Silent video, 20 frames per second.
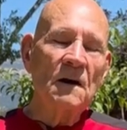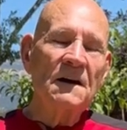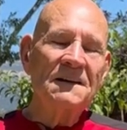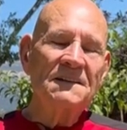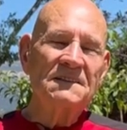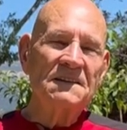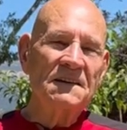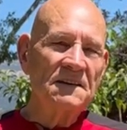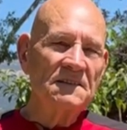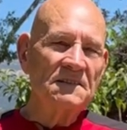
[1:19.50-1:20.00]

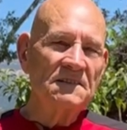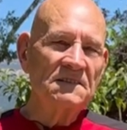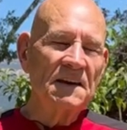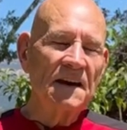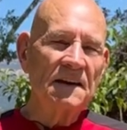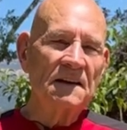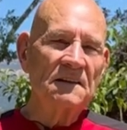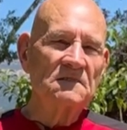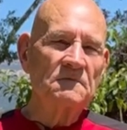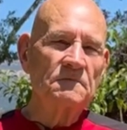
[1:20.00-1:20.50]
10
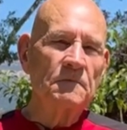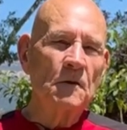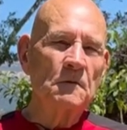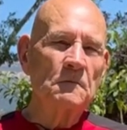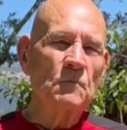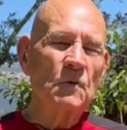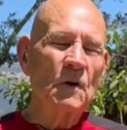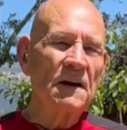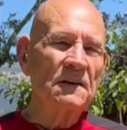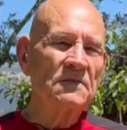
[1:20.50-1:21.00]
seconds per
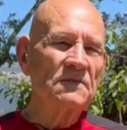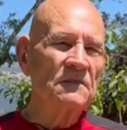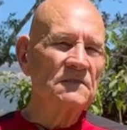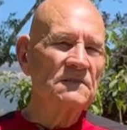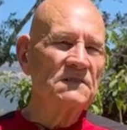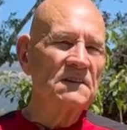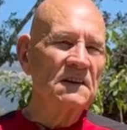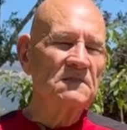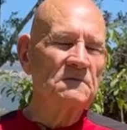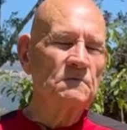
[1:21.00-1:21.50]
breath, or
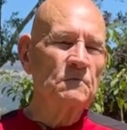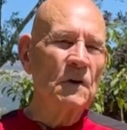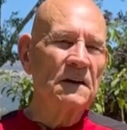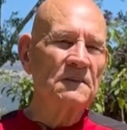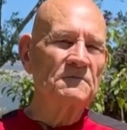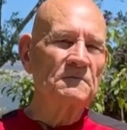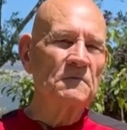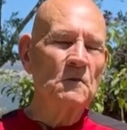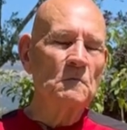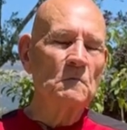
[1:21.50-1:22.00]
6
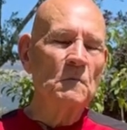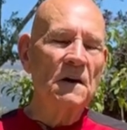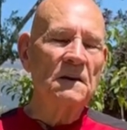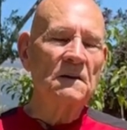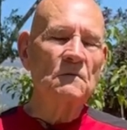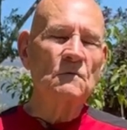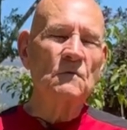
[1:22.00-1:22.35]
breaths per minute